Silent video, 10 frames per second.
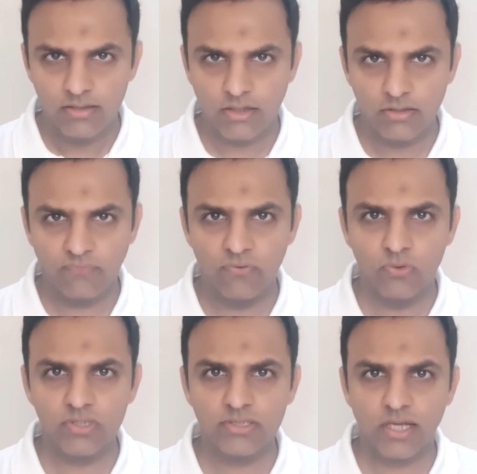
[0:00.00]
Now the
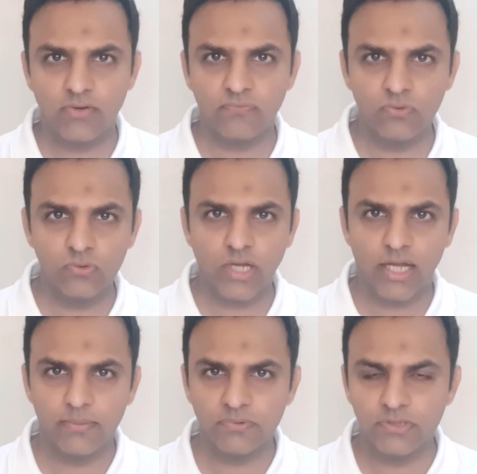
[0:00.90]
floaters are of two
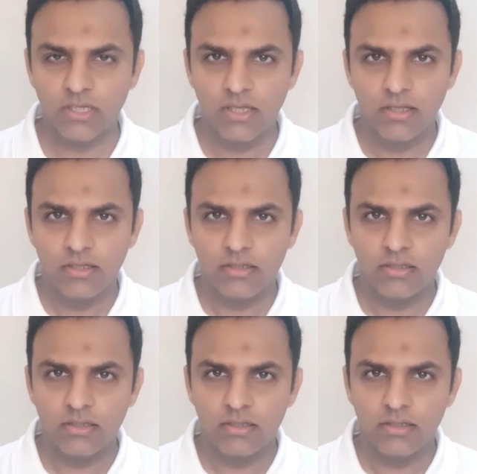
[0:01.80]
types.